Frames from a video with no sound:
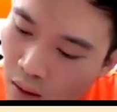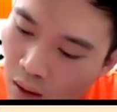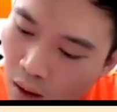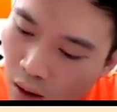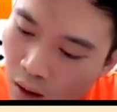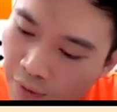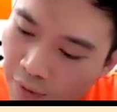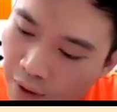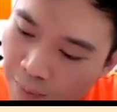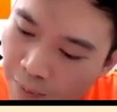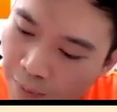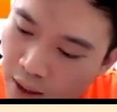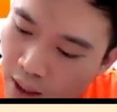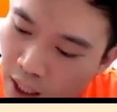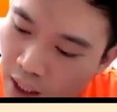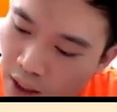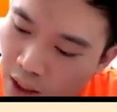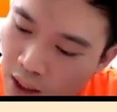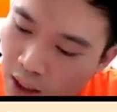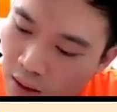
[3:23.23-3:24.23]
of
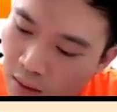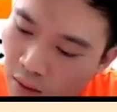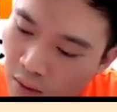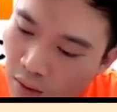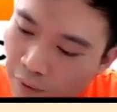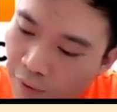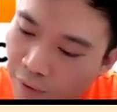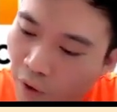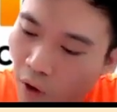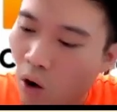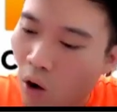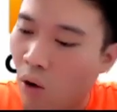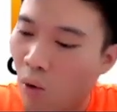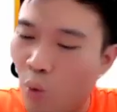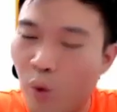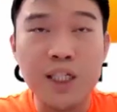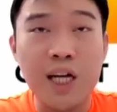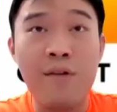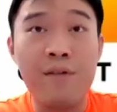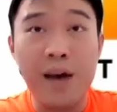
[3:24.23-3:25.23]
depreciation for
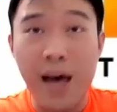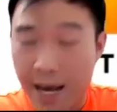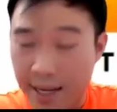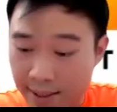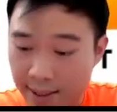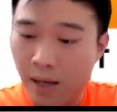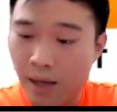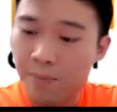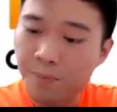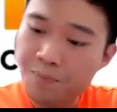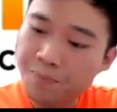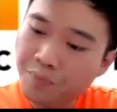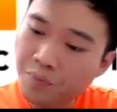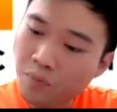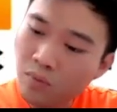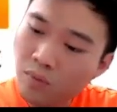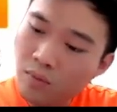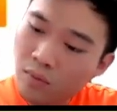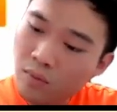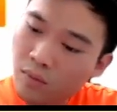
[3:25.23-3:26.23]
whichever asset.
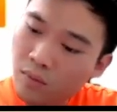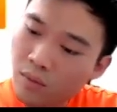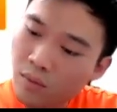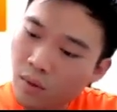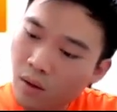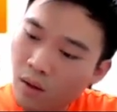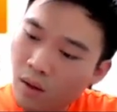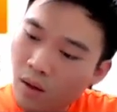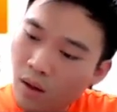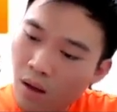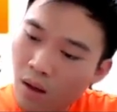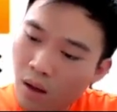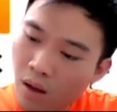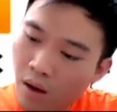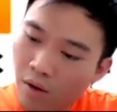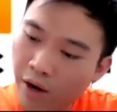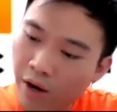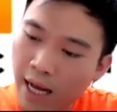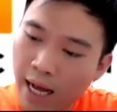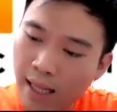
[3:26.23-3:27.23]

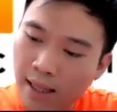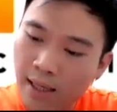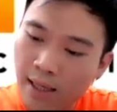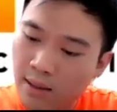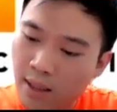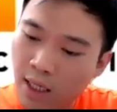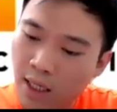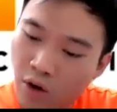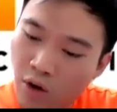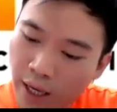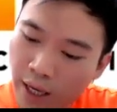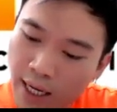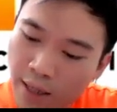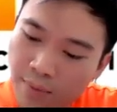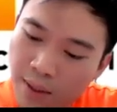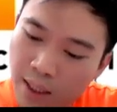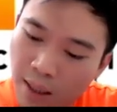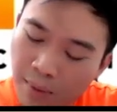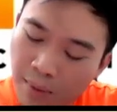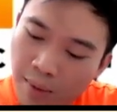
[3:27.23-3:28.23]
Regardless, in your income
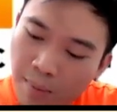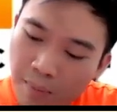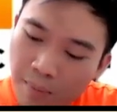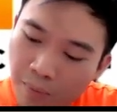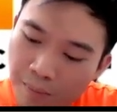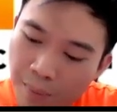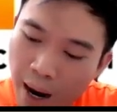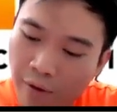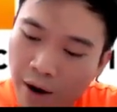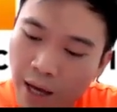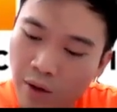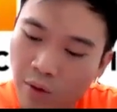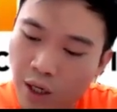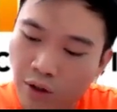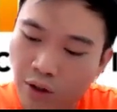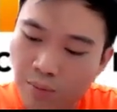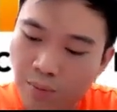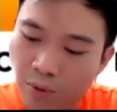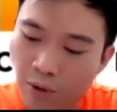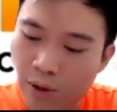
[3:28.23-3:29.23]
statement, by right, you
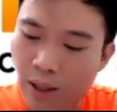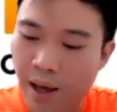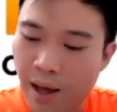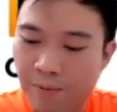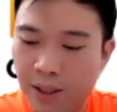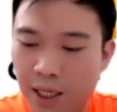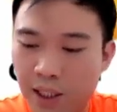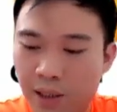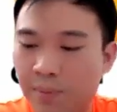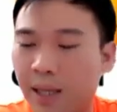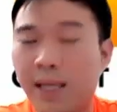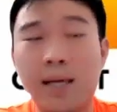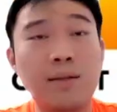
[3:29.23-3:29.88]
should put depreciation, but